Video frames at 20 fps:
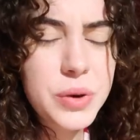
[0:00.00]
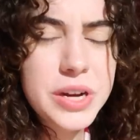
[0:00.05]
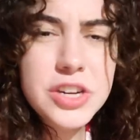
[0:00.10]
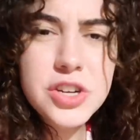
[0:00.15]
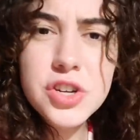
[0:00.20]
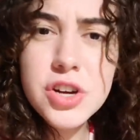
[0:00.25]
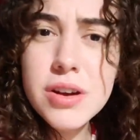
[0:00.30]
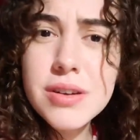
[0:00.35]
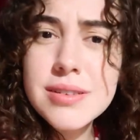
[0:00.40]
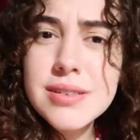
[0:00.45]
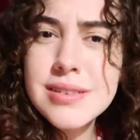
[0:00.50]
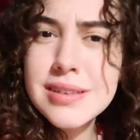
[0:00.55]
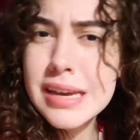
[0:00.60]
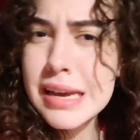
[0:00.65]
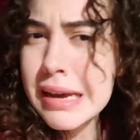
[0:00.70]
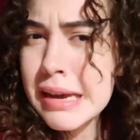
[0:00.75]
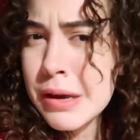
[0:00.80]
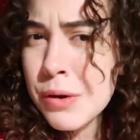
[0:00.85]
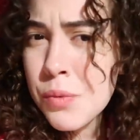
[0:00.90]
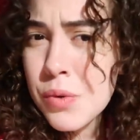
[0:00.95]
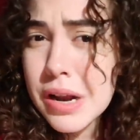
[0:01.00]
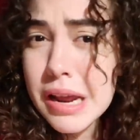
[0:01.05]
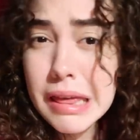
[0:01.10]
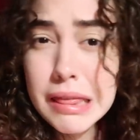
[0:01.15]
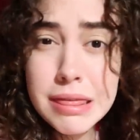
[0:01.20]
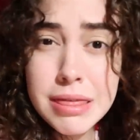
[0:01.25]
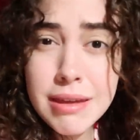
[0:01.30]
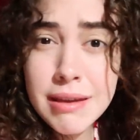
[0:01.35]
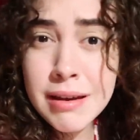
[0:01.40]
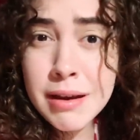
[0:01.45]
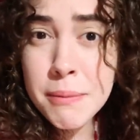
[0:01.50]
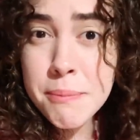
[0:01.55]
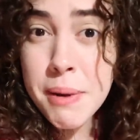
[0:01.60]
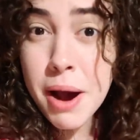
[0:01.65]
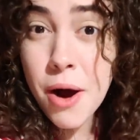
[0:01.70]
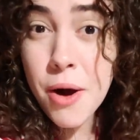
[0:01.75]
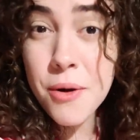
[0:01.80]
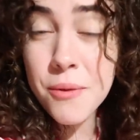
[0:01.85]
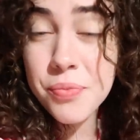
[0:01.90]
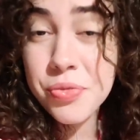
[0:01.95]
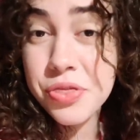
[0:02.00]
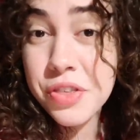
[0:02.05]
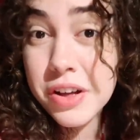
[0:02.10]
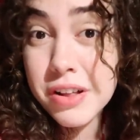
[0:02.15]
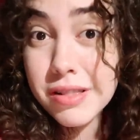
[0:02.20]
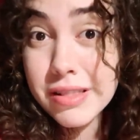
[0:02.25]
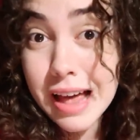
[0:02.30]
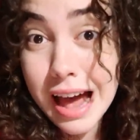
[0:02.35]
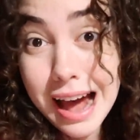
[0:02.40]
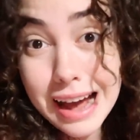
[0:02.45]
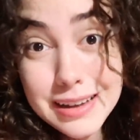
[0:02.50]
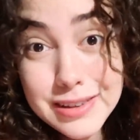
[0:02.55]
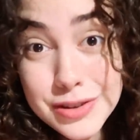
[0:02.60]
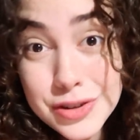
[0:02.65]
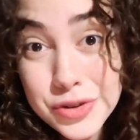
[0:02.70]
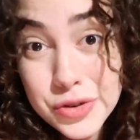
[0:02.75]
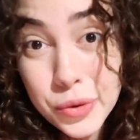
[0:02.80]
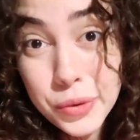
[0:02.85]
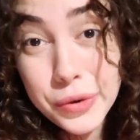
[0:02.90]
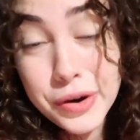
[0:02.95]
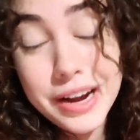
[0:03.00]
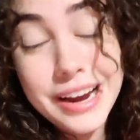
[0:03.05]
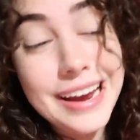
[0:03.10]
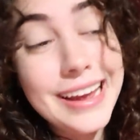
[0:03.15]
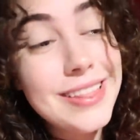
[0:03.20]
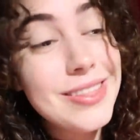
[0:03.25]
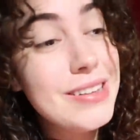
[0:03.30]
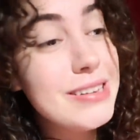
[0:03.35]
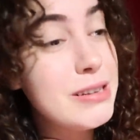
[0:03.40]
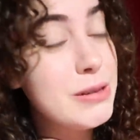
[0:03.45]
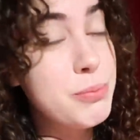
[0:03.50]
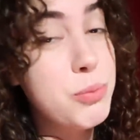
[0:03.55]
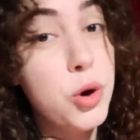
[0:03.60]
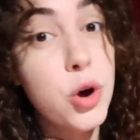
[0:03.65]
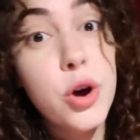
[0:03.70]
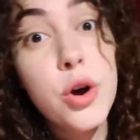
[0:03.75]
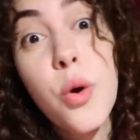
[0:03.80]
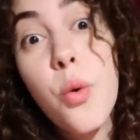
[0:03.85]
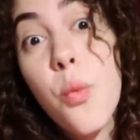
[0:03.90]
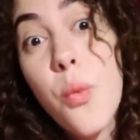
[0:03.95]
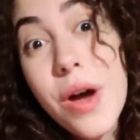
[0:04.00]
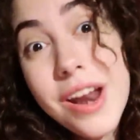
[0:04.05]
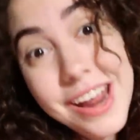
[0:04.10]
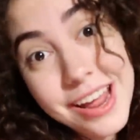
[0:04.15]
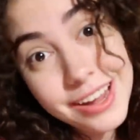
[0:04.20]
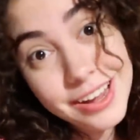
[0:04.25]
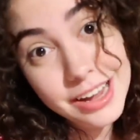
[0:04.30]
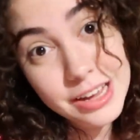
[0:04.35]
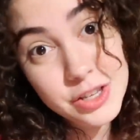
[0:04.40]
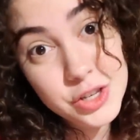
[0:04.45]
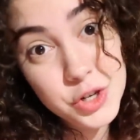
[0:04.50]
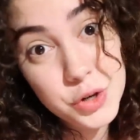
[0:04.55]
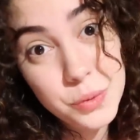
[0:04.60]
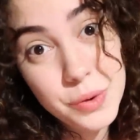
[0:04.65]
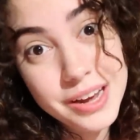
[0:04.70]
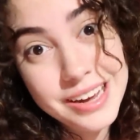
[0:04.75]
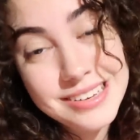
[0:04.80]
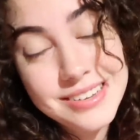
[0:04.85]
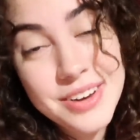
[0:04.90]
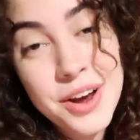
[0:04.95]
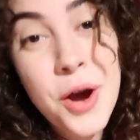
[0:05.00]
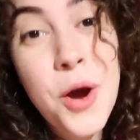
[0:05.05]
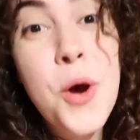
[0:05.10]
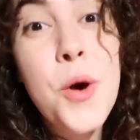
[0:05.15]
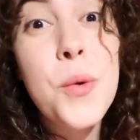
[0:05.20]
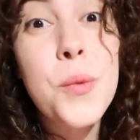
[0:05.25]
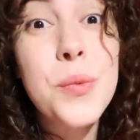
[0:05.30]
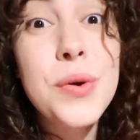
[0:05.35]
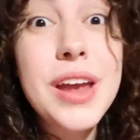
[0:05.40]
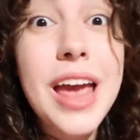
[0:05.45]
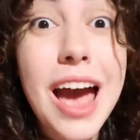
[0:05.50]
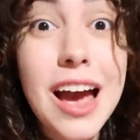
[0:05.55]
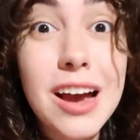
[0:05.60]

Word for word: we shall see what I think about the last story story in this book when I get to it. We